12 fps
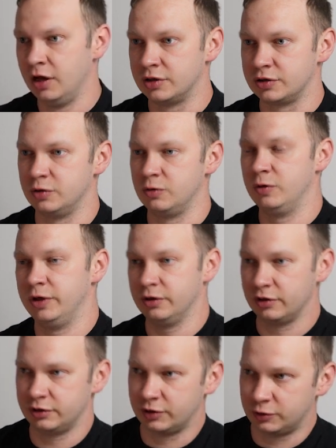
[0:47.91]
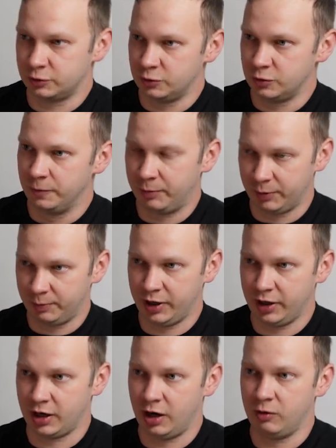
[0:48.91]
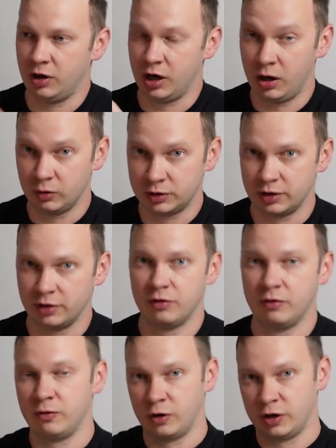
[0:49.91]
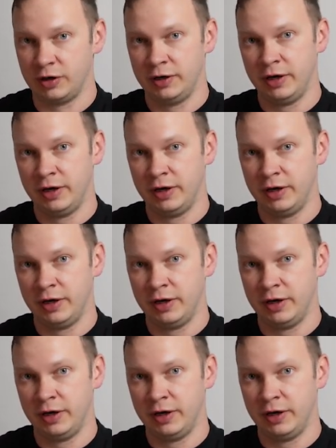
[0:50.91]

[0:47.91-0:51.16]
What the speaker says: So in order to prepare our router for